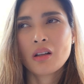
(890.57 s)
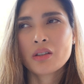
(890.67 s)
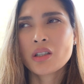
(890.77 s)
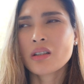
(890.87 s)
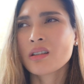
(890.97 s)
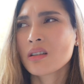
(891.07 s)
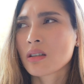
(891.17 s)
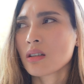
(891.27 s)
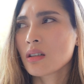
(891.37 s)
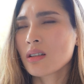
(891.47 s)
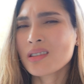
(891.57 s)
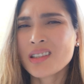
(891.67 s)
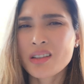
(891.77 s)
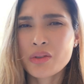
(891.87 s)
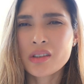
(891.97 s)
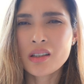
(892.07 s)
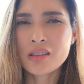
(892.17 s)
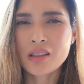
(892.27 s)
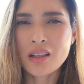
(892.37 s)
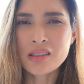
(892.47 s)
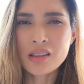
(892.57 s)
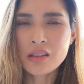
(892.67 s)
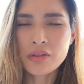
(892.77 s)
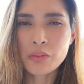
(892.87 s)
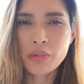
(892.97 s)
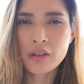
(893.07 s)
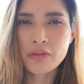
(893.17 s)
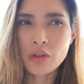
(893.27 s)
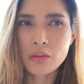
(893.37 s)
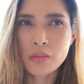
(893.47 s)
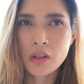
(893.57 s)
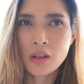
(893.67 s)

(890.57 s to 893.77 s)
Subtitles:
It's like, it's not redundant. It's a different perfume.